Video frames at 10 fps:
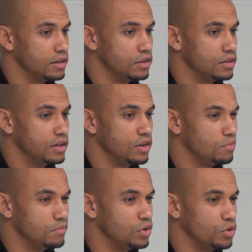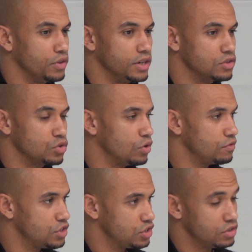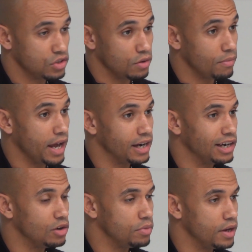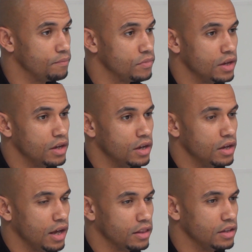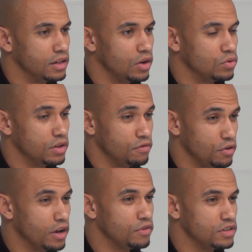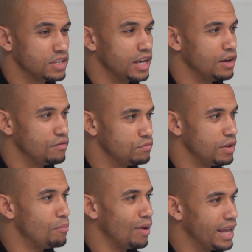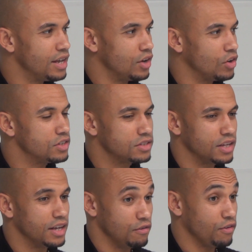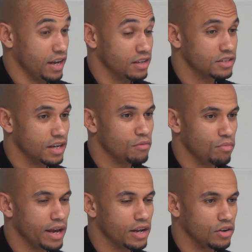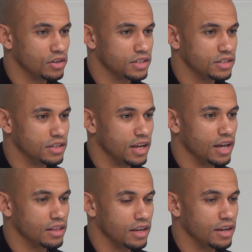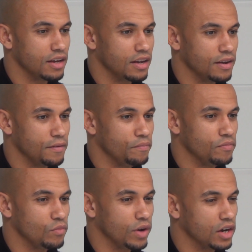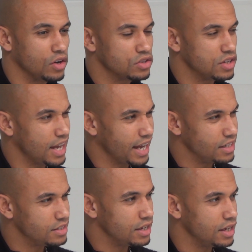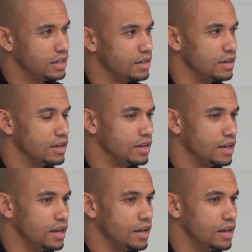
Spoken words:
And nothing sort of turned my head a little bit. I think the older, if you sit in blatant honesty, if I can sit in blatant honesty today, I think when I got to 19 and